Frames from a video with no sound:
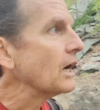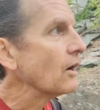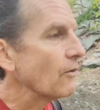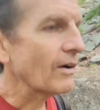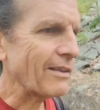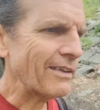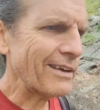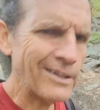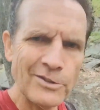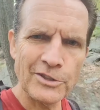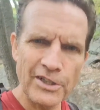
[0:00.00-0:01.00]
When I think of
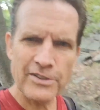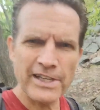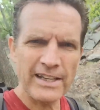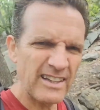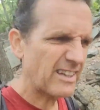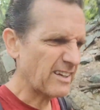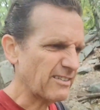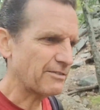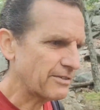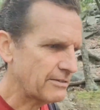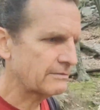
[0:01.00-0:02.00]
New Jersey, I think of
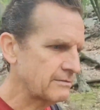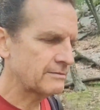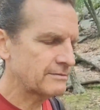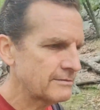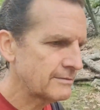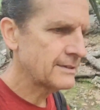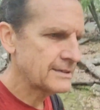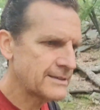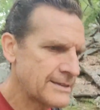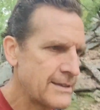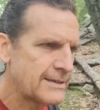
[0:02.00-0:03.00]

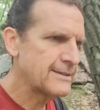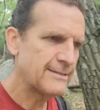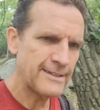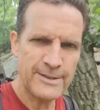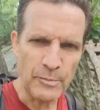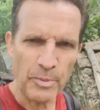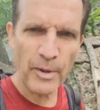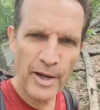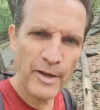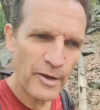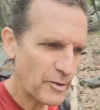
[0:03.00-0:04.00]
The
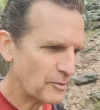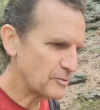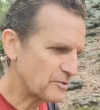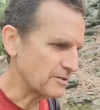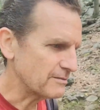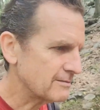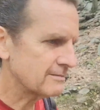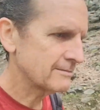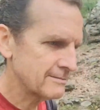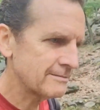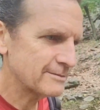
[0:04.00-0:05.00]
Sopranos and
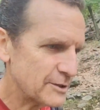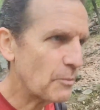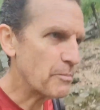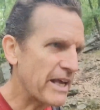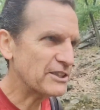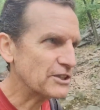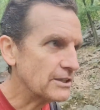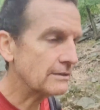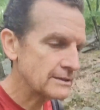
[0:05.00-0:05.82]
Joe Pesci,